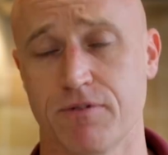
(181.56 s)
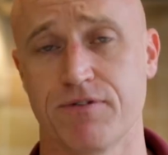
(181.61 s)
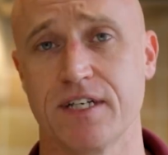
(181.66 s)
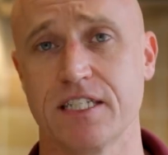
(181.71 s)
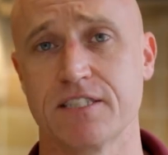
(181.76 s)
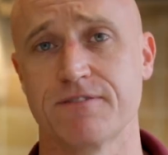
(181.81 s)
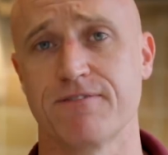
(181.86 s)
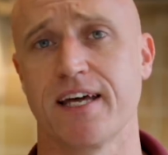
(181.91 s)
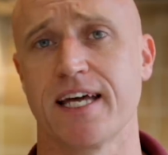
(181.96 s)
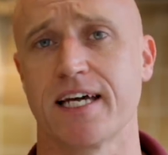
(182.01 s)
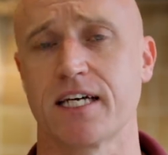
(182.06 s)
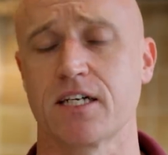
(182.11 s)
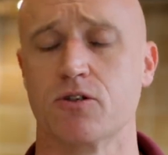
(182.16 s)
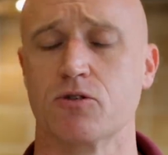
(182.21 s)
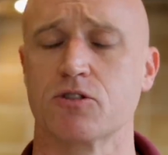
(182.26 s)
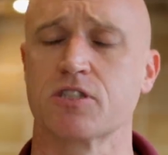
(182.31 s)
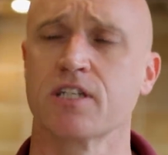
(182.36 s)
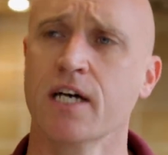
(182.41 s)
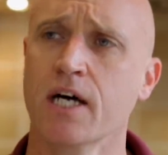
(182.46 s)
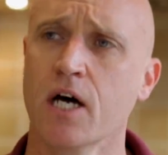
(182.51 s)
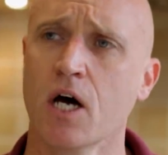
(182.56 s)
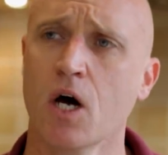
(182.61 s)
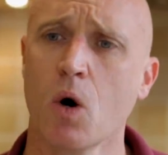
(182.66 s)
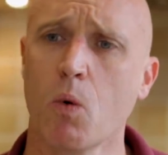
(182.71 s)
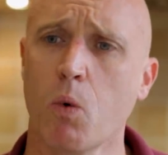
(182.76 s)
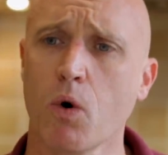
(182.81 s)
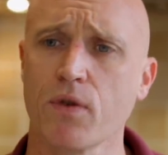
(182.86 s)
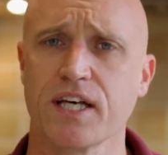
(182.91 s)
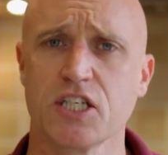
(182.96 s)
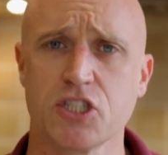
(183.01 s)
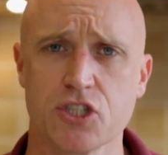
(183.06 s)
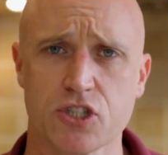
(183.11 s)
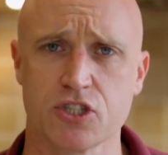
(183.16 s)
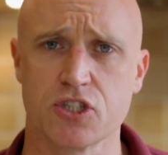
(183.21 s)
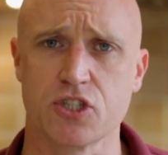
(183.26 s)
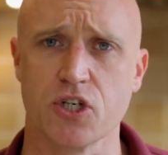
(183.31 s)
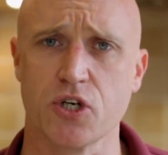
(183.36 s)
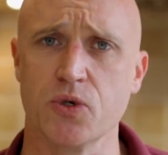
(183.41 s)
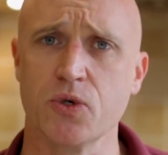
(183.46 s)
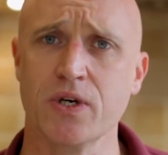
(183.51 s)
of these vehicles, what they
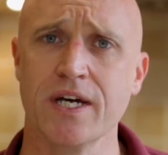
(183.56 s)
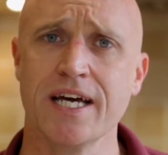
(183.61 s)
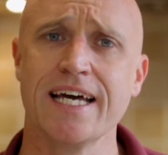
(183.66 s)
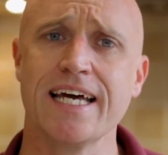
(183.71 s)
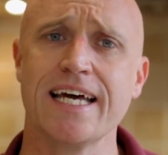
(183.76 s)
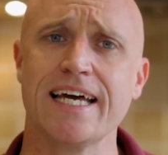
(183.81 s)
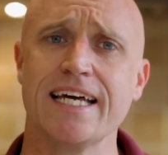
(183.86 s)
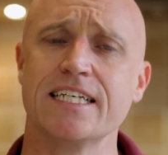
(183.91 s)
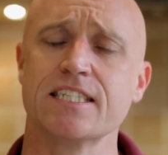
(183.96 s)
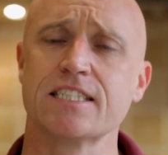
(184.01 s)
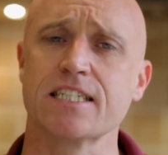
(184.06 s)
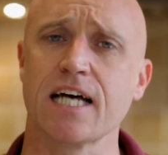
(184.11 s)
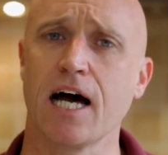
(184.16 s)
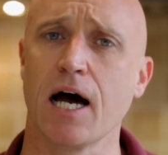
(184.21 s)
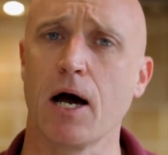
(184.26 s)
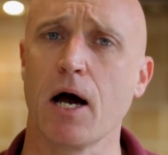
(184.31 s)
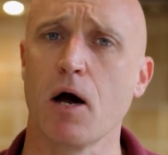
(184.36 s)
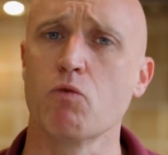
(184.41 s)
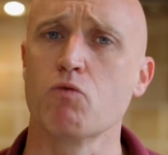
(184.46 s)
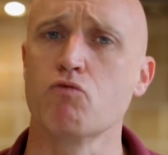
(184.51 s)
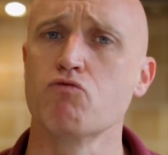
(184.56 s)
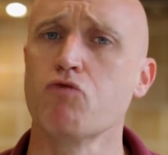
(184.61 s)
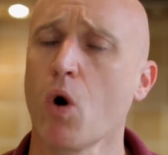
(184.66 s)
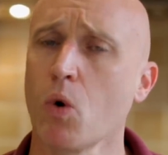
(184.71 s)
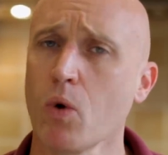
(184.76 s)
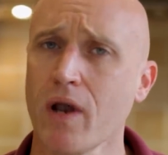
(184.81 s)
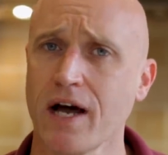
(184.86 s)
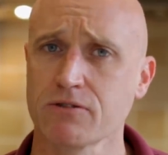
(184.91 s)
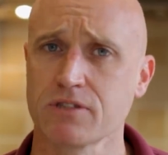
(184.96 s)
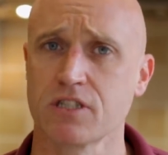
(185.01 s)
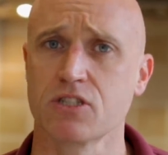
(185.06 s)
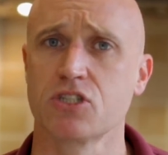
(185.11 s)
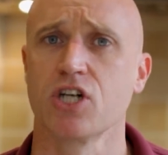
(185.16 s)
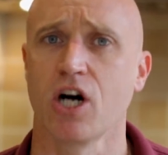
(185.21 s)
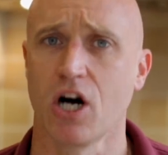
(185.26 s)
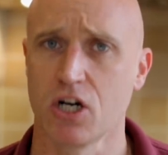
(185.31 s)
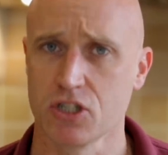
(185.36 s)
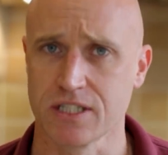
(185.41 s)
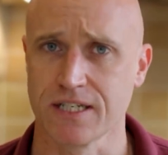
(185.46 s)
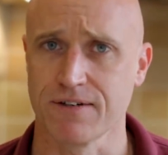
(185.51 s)
should do is uh, roll out a
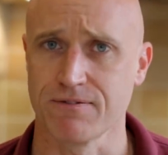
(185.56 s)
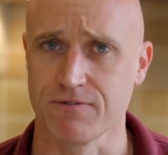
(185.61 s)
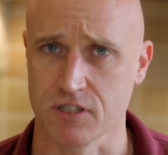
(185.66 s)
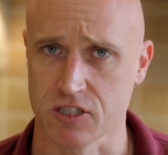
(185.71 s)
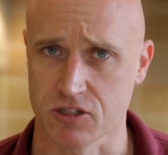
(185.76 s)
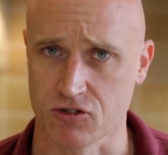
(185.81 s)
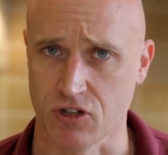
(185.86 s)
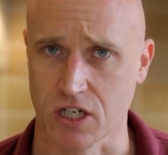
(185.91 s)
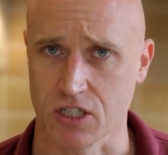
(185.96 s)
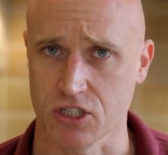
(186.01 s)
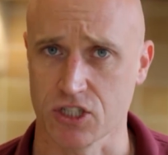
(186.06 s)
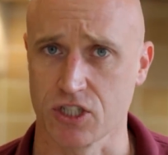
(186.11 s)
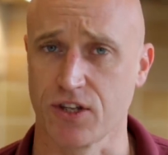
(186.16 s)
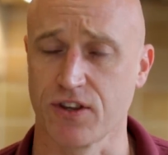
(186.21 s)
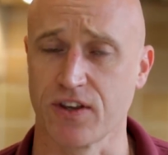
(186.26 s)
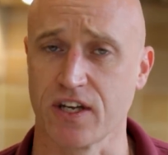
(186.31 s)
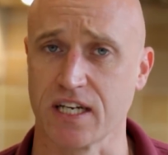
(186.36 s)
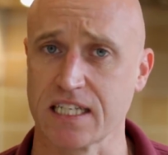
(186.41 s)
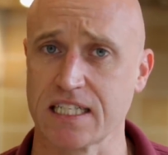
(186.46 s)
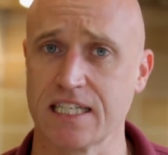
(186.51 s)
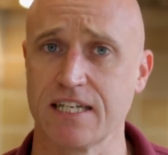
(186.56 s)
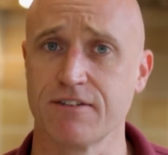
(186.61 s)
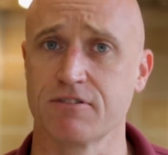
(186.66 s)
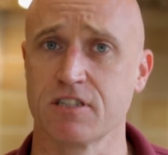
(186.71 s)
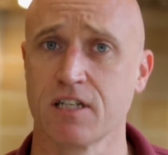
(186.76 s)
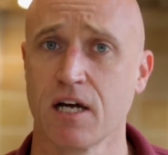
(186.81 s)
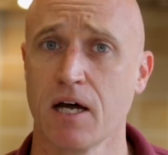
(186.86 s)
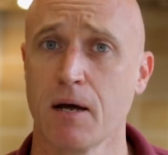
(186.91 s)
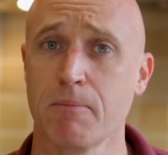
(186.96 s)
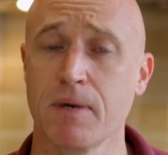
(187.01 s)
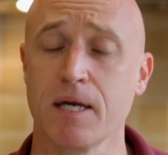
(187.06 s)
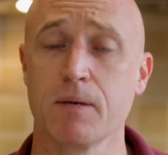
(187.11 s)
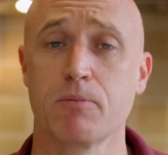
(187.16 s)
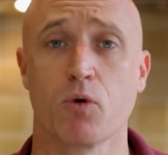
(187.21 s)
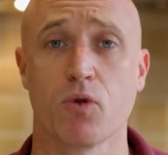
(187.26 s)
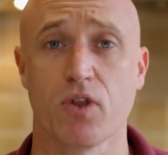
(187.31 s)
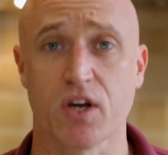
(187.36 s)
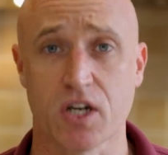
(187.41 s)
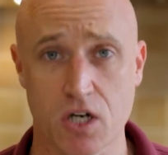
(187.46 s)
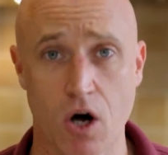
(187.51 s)
charging infrastructure that gives
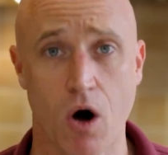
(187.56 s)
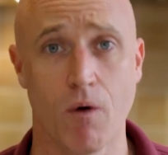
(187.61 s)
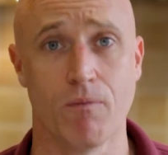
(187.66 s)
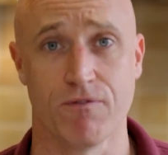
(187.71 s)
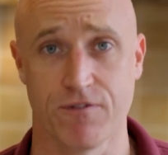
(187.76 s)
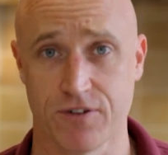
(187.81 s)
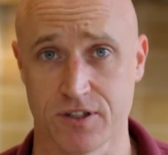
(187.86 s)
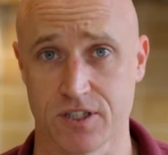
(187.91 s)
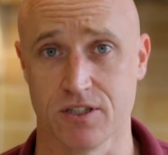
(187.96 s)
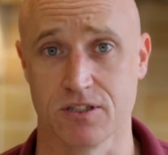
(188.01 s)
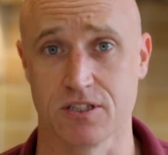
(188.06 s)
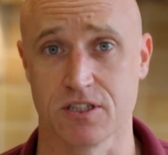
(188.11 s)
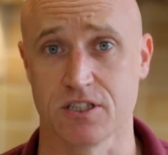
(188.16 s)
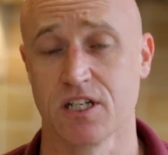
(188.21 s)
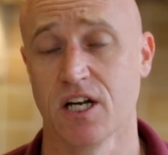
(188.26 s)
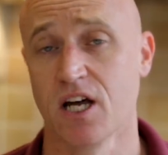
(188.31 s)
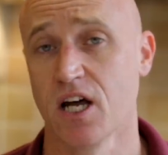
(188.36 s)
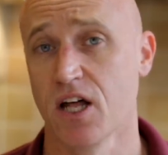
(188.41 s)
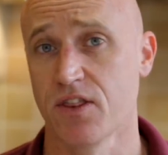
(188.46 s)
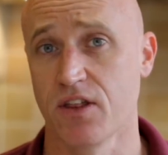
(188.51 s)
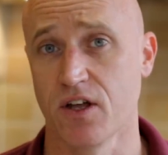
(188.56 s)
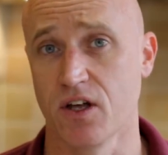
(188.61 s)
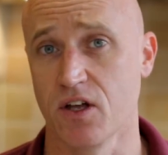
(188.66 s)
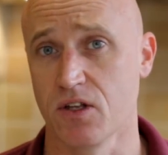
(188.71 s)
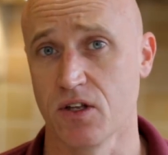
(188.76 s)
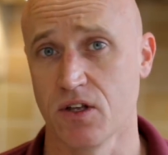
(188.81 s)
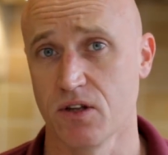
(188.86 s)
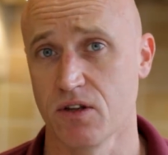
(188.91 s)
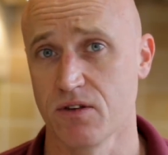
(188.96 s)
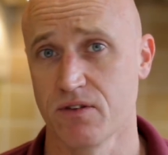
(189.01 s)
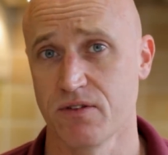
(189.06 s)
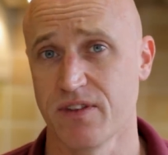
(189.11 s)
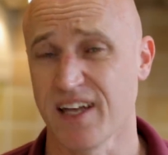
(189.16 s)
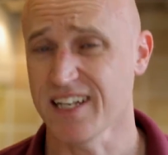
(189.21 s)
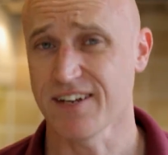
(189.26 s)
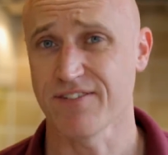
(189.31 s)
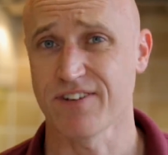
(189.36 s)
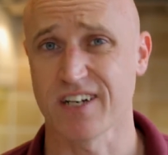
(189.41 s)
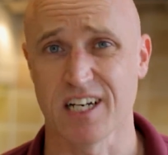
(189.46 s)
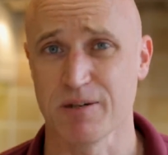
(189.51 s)
people the confidence that they're
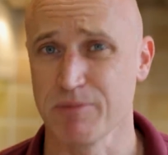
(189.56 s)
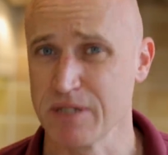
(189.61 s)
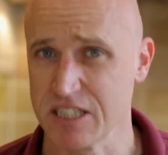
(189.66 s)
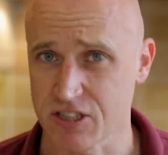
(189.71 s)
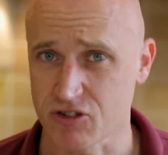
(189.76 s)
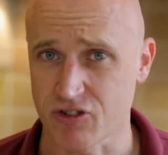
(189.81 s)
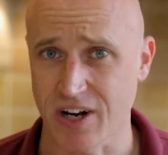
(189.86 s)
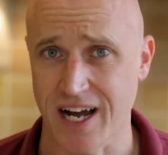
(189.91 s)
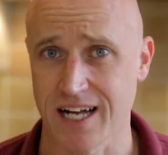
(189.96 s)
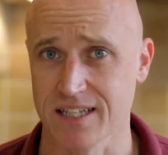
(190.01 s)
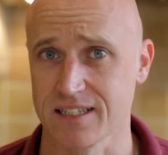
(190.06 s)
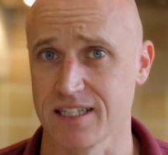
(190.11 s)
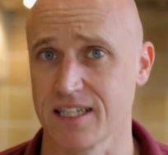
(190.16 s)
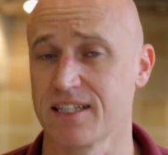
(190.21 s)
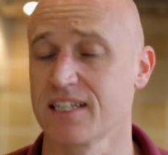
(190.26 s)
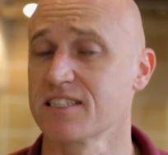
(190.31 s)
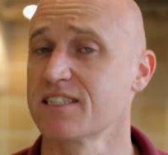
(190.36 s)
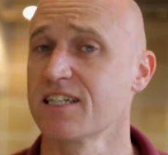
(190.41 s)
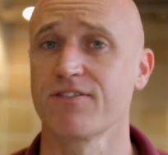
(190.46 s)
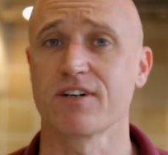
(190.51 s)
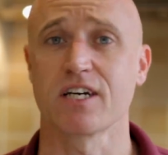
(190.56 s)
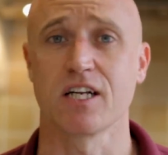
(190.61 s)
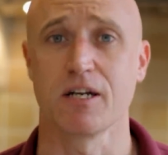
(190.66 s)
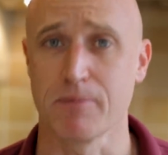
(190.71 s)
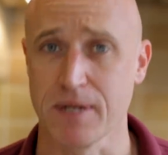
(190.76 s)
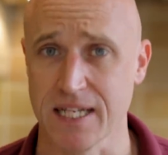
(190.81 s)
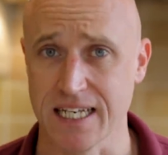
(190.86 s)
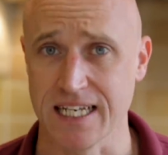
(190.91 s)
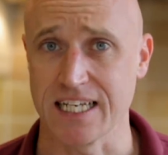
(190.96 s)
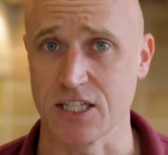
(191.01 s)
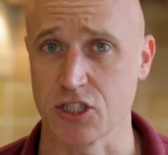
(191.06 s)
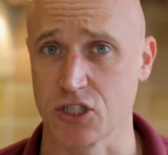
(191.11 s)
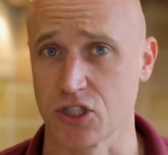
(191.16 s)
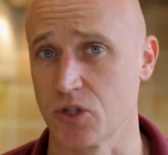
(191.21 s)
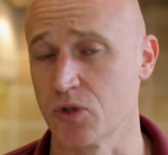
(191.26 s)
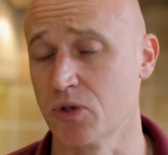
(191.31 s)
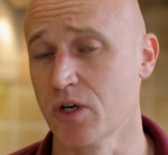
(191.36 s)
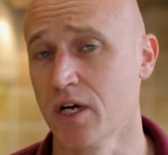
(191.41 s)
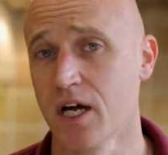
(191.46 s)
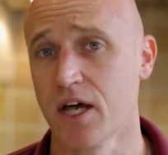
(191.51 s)
never going to be stranded, there's never going to be an
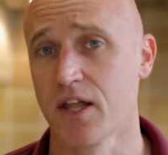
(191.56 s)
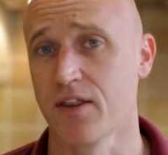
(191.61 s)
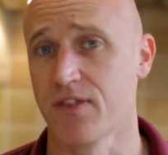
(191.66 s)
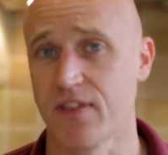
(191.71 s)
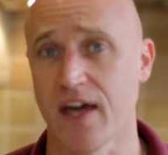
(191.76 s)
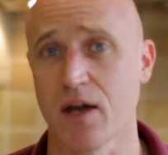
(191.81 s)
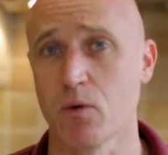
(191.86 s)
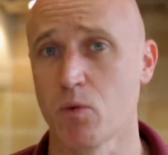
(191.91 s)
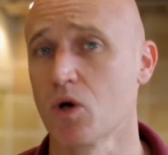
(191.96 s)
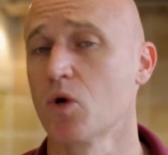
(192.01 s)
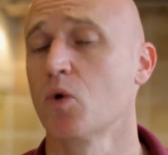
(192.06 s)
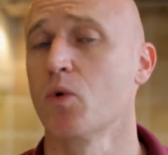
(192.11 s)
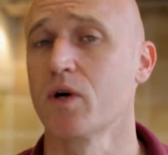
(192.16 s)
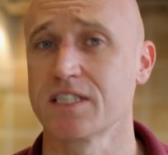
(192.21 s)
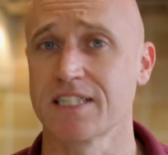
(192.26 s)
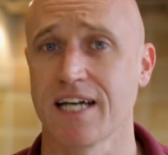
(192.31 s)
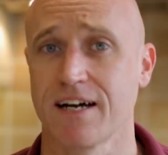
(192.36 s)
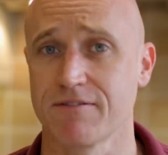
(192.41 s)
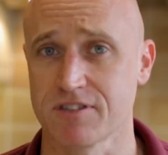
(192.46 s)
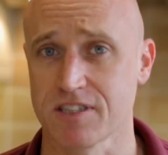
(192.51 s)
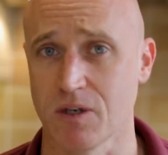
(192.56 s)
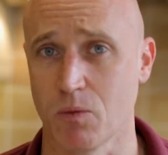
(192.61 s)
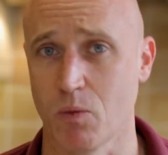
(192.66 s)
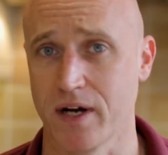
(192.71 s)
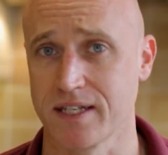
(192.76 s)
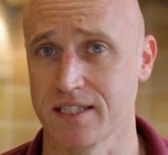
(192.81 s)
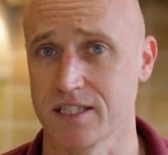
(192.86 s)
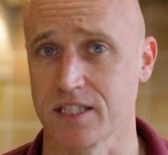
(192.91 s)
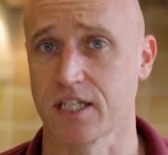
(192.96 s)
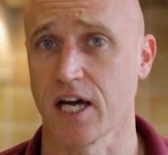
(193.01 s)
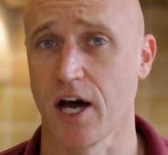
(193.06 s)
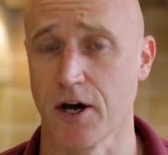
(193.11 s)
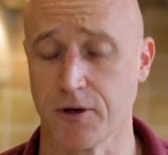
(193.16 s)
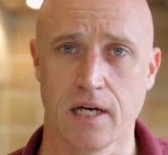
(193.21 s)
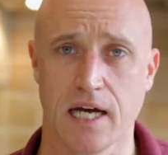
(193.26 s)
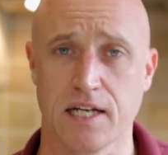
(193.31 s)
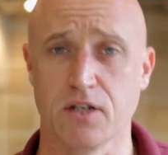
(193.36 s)
issue, they will always have somewhere to go.